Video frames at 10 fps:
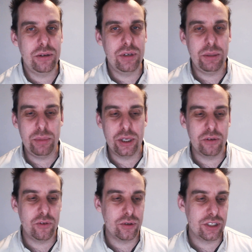
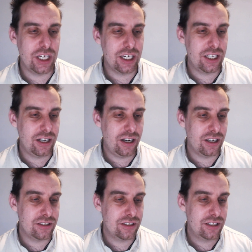beautiful set of
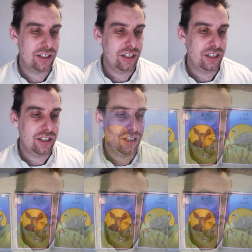cards. And I